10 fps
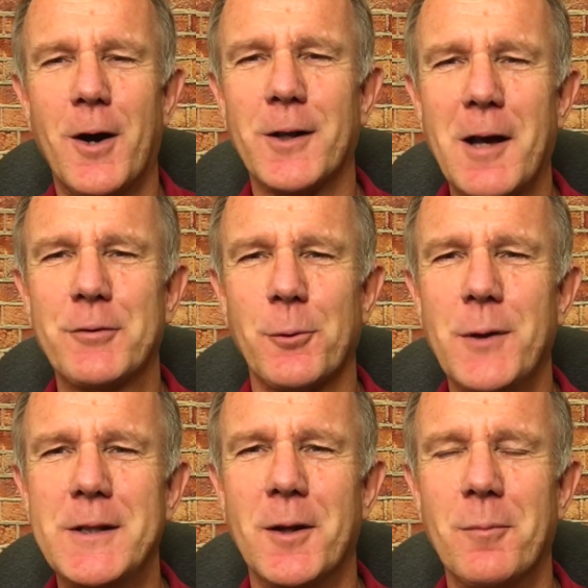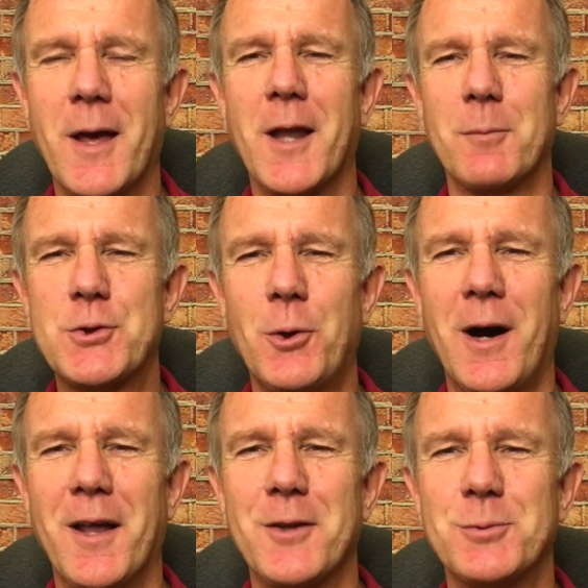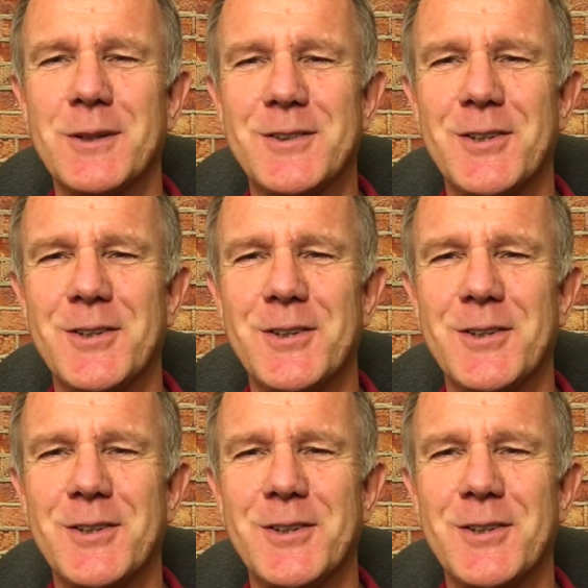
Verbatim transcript: I'd love to read them and I'm sure others would